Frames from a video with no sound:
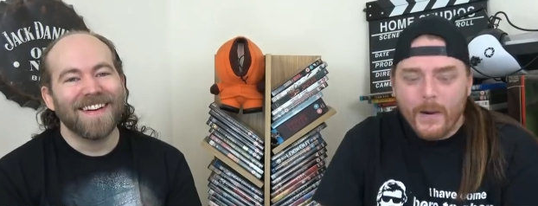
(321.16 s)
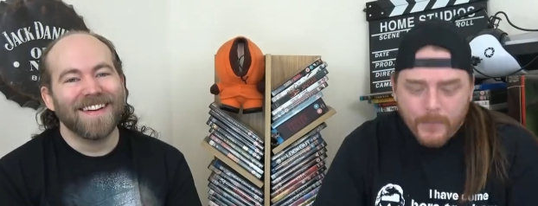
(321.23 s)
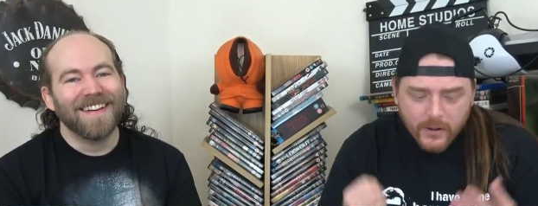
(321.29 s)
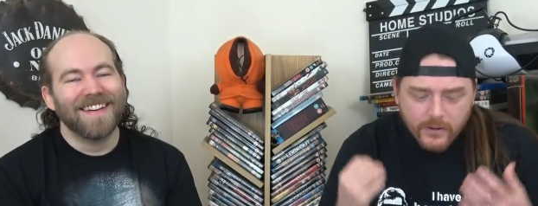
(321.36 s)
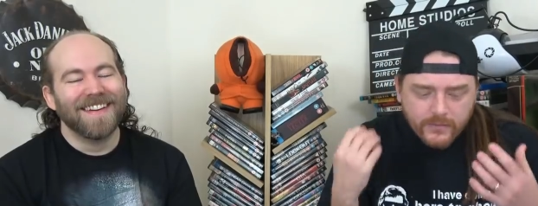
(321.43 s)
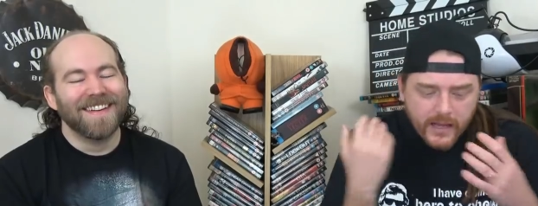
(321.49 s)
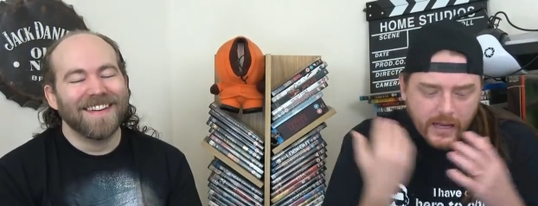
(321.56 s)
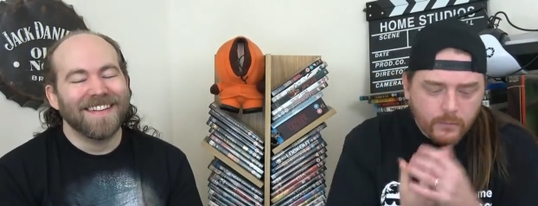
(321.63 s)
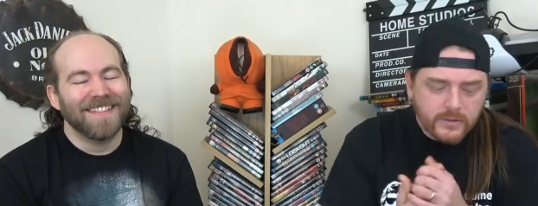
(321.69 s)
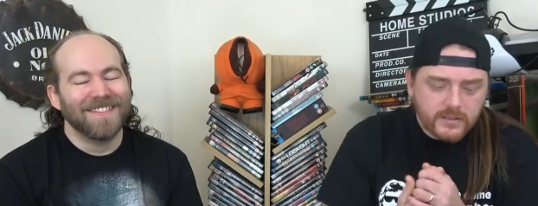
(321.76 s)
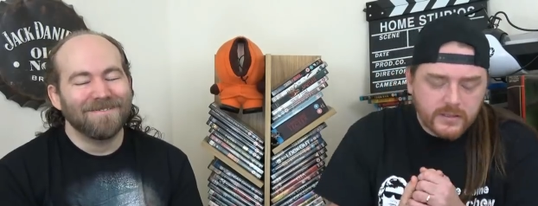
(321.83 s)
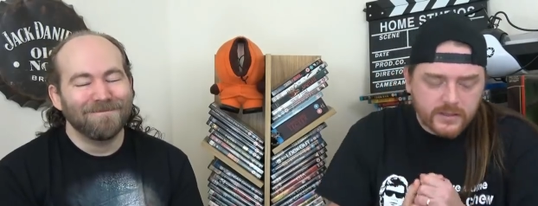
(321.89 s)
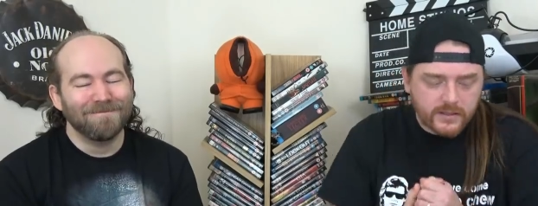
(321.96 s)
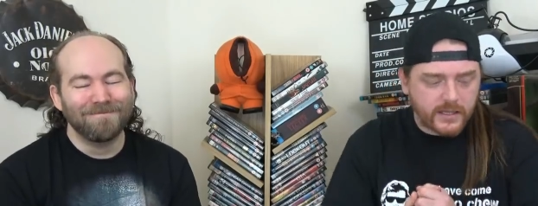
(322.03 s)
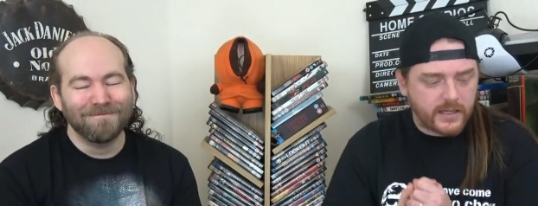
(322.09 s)
Speaker 1: But that
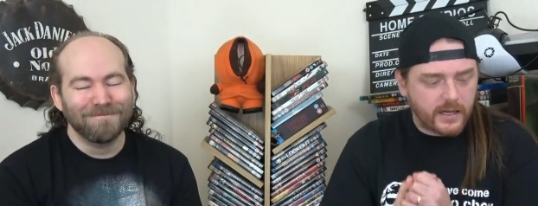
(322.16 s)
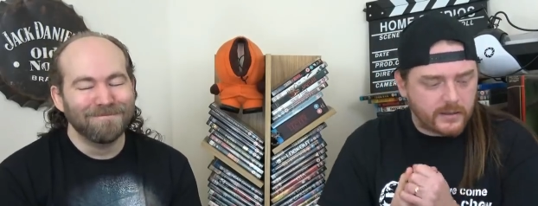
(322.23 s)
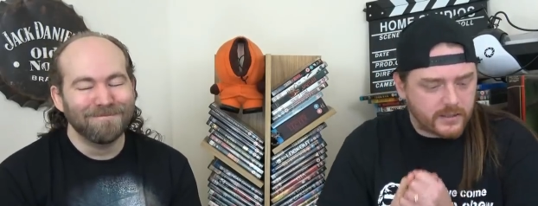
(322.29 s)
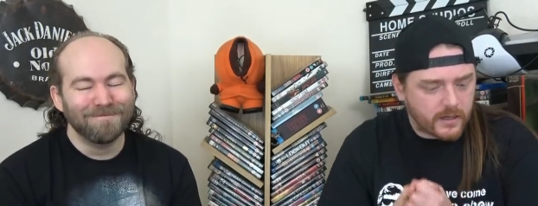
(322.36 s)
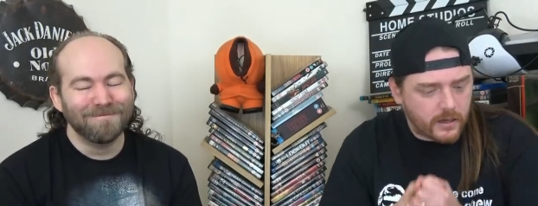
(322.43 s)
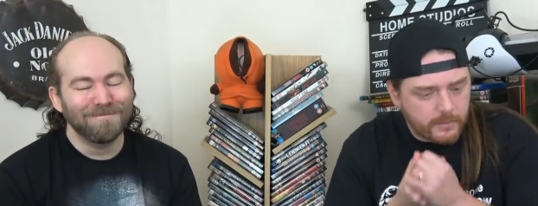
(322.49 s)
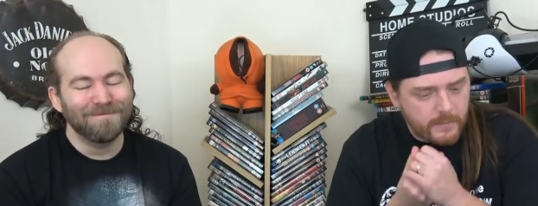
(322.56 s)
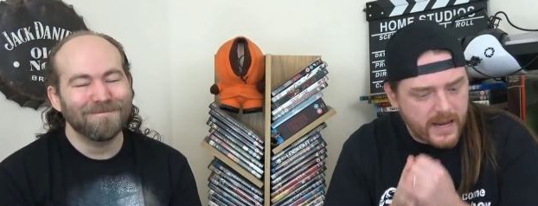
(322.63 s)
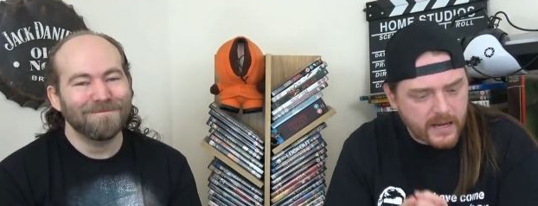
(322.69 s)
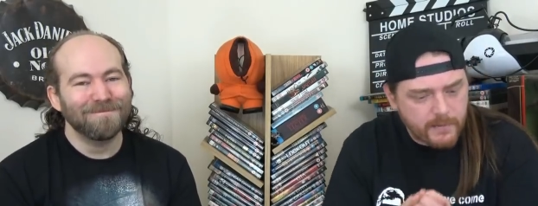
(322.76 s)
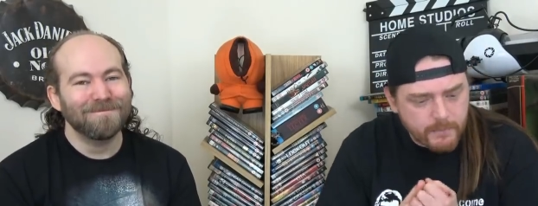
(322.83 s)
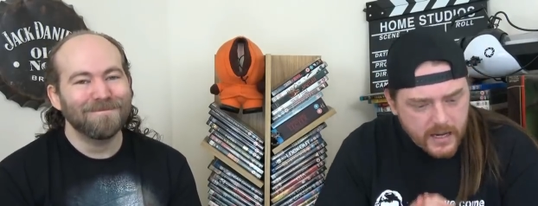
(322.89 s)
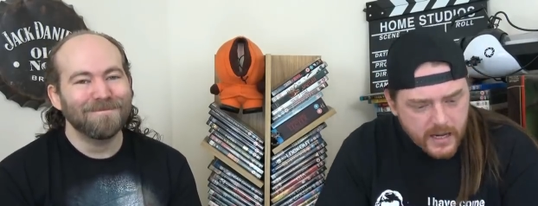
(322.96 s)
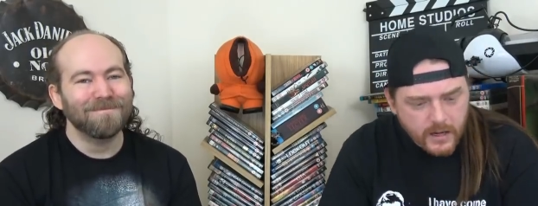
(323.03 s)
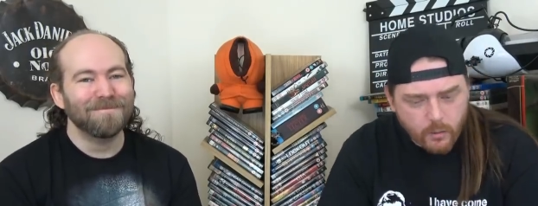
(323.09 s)
was the thing that started
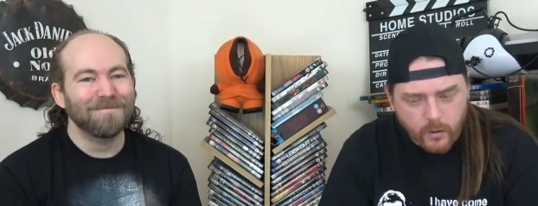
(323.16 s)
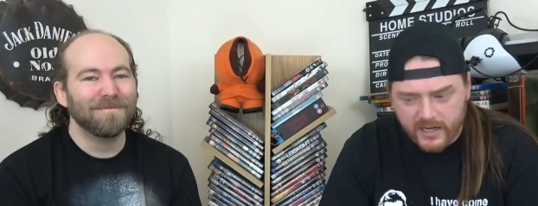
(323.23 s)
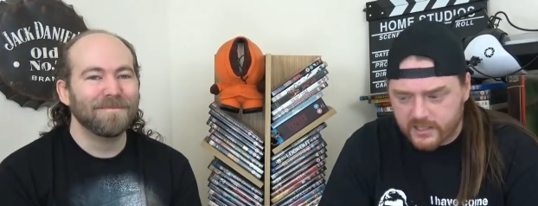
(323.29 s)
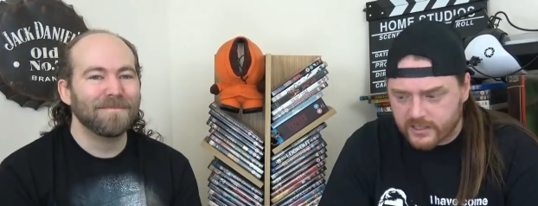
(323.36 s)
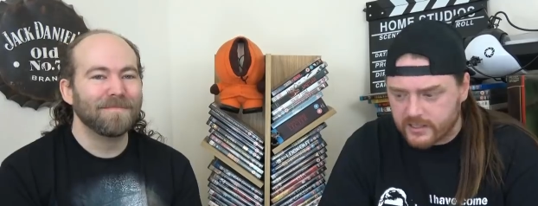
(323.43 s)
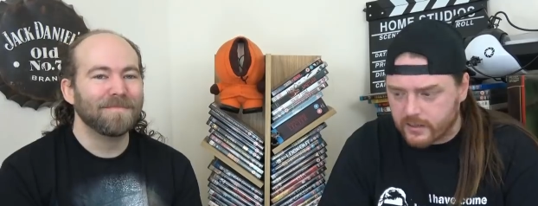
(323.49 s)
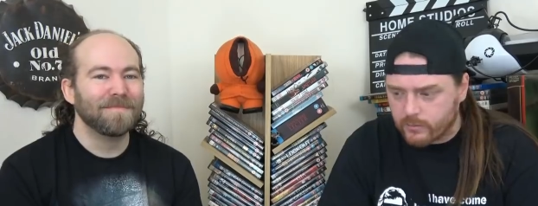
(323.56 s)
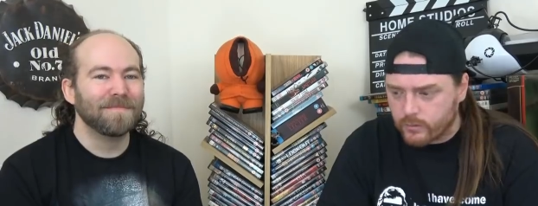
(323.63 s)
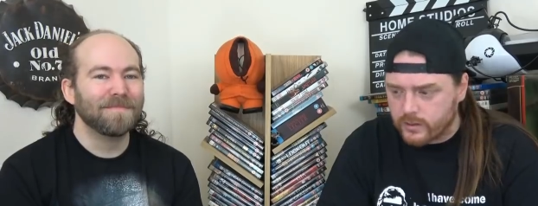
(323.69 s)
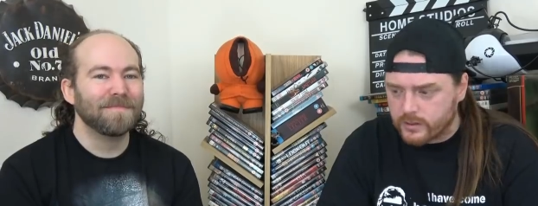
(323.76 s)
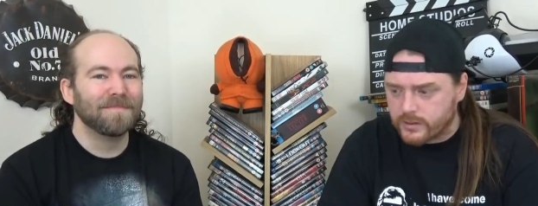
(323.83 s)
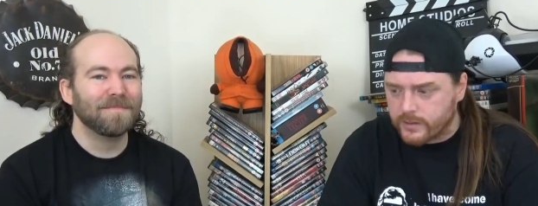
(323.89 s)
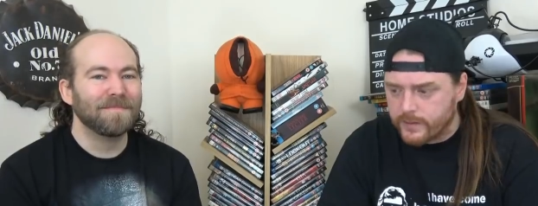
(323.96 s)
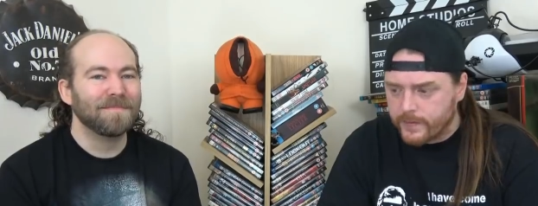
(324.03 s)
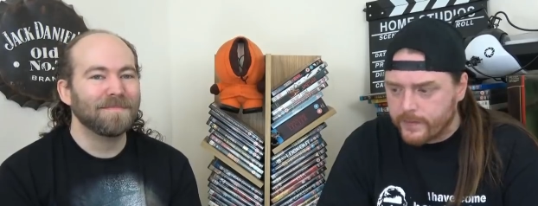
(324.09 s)
making me question it,
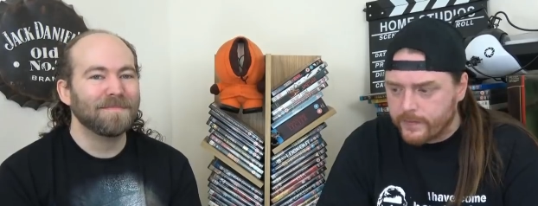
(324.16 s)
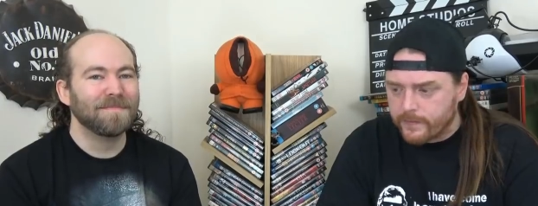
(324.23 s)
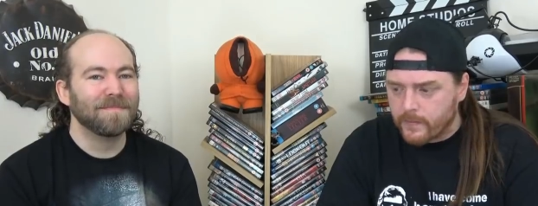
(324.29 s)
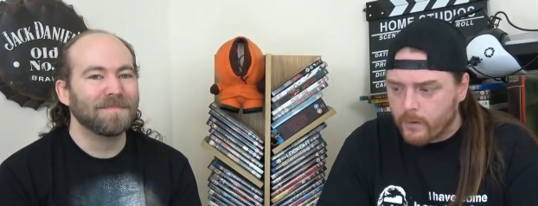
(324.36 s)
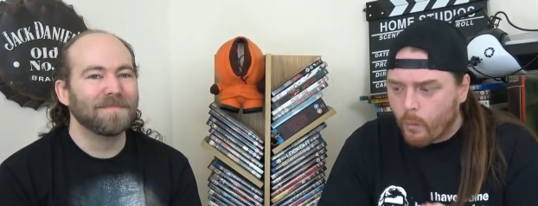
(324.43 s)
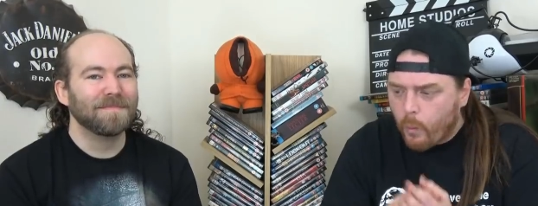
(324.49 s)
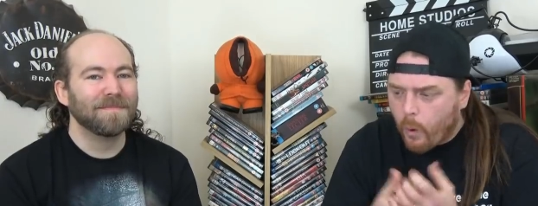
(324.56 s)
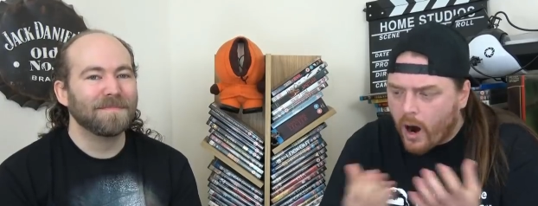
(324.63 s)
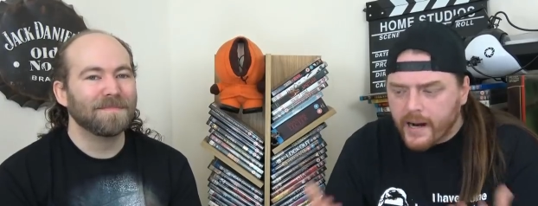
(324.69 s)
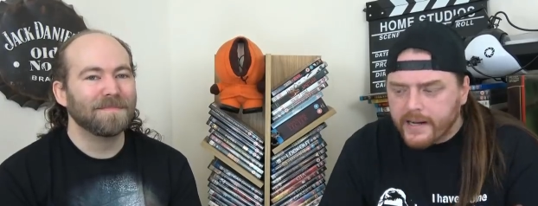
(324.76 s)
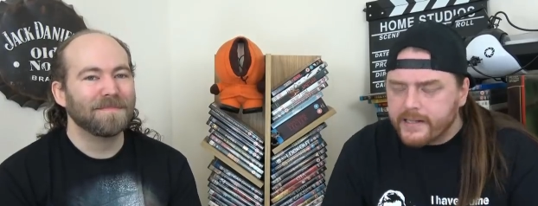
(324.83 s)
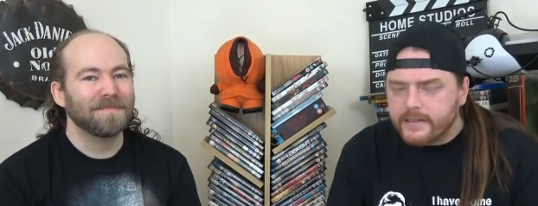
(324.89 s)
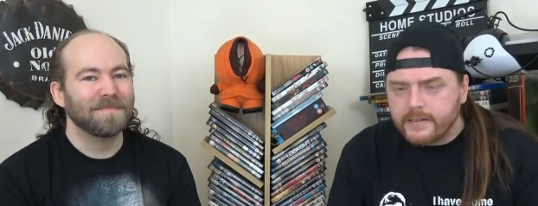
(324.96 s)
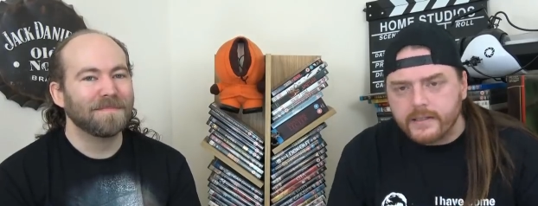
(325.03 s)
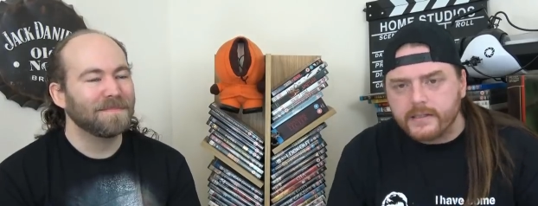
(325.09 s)
was why
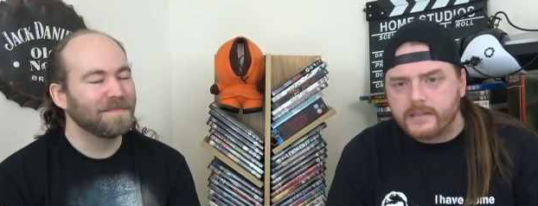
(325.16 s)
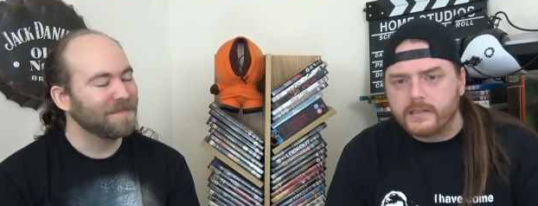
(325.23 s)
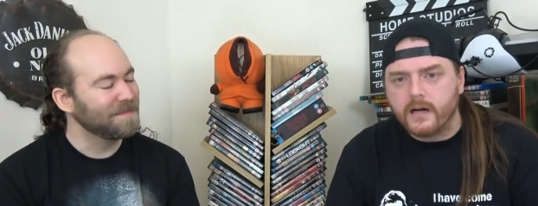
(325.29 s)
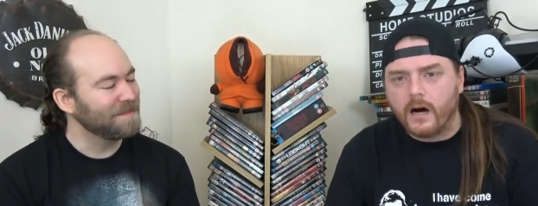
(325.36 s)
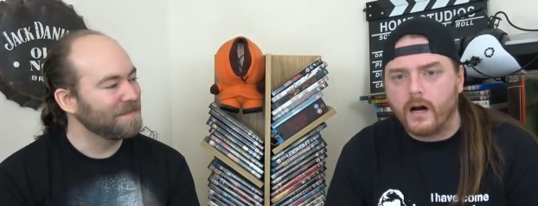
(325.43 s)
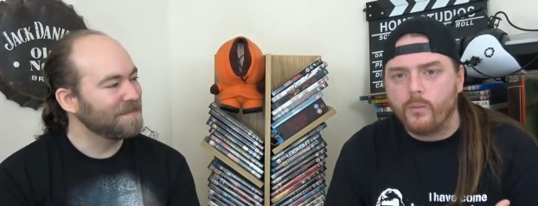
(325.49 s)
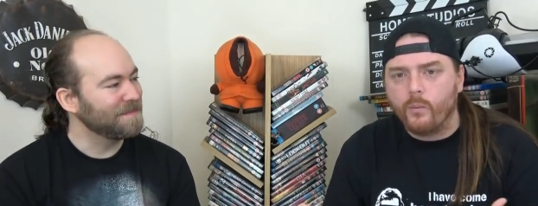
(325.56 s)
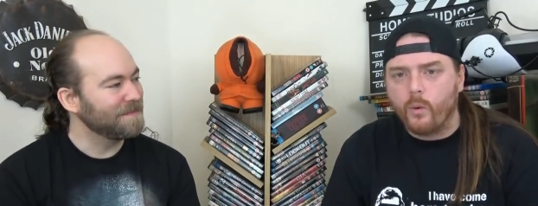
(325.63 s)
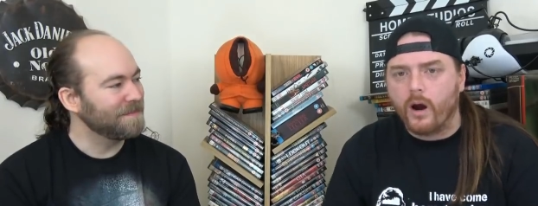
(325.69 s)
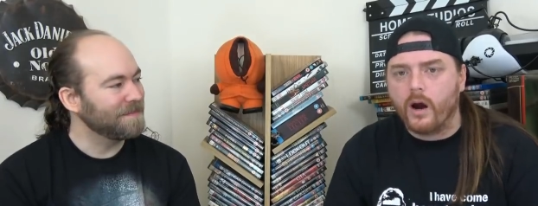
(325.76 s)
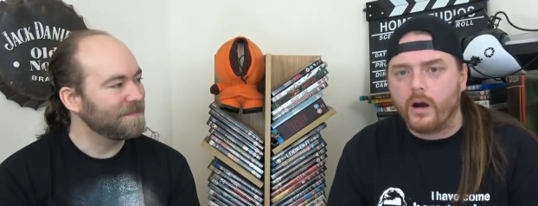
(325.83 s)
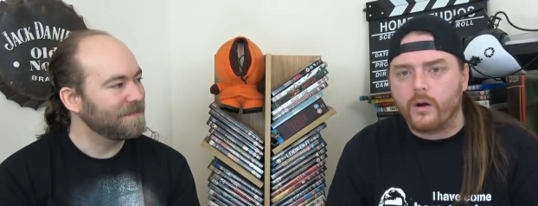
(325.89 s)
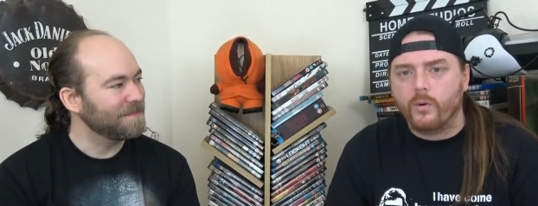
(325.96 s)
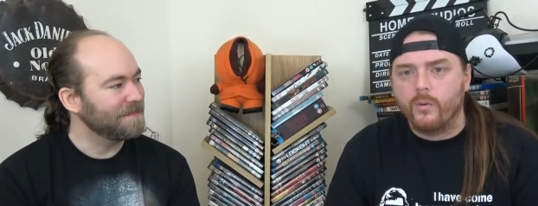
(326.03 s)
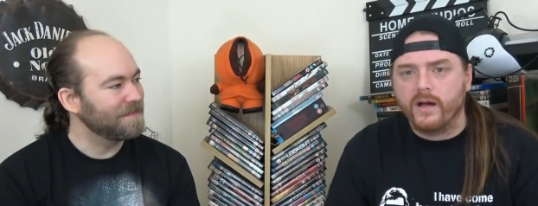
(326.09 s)
didn't this guy
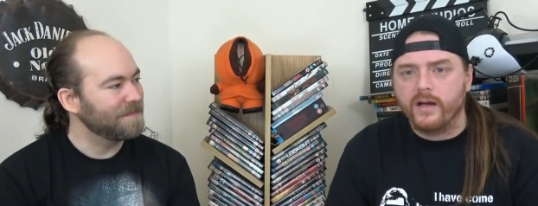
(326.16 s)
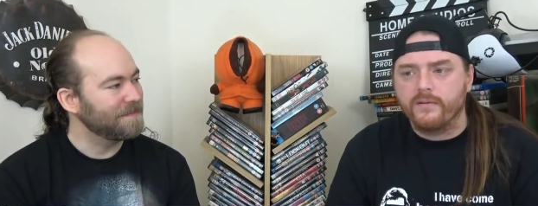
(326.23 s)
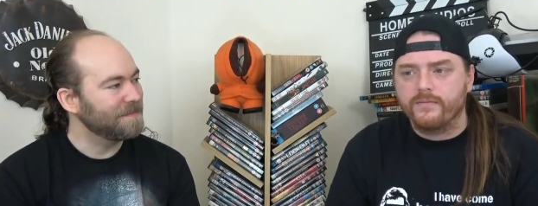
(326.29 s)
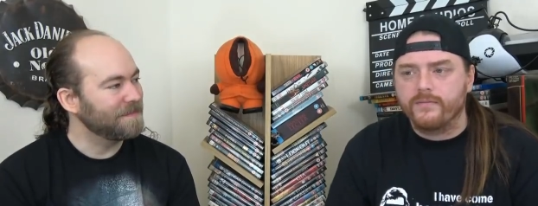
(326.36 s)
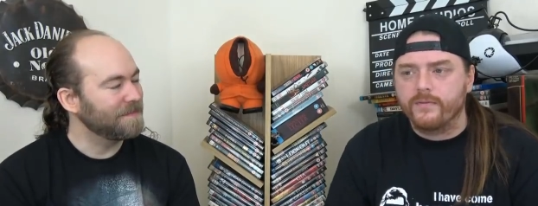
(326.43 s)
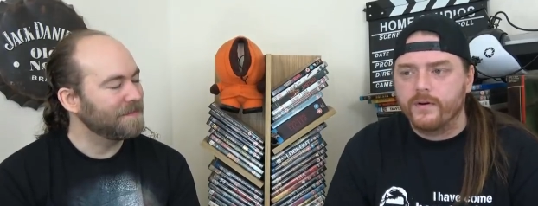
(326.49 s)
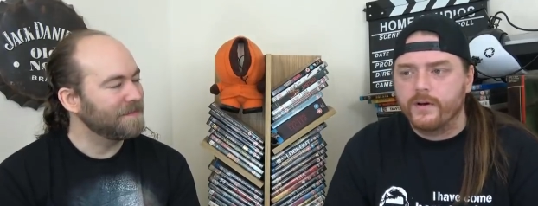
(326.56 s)
work with,